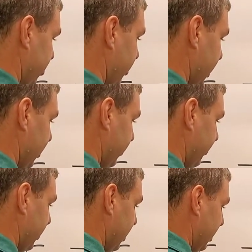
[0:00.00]
twelve.
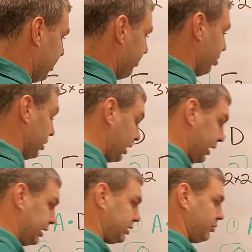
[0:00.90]

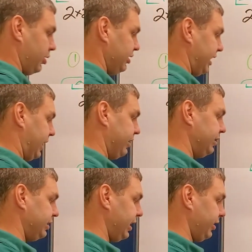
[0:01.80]
Plus, we're always adding
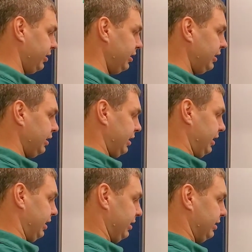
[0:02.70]
these together,
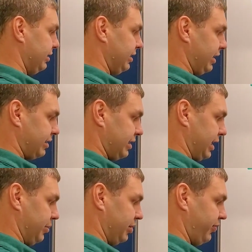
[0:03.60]
and then six
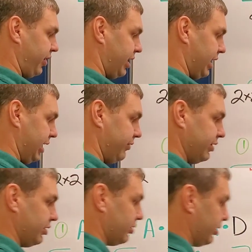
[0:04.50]
times
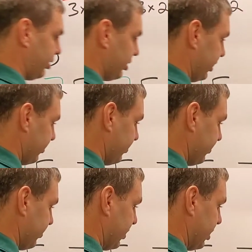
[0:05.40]
five is thirty.
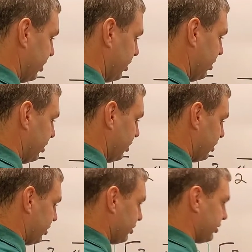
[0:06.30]

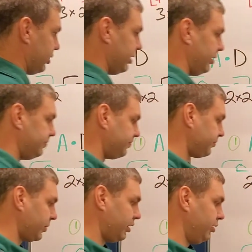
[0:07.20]
It's thirty,
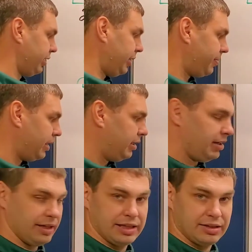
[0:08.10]
okay?
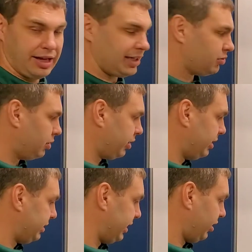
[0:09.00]
And then the last one, we're
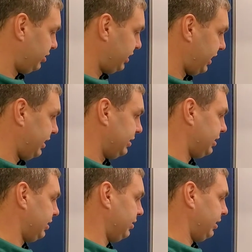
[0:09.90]
gonna take our
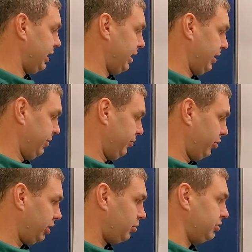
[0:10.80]
second uh,
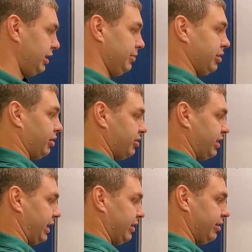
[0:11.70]
row times our
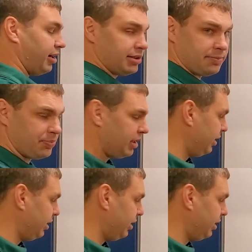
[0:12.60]
second column,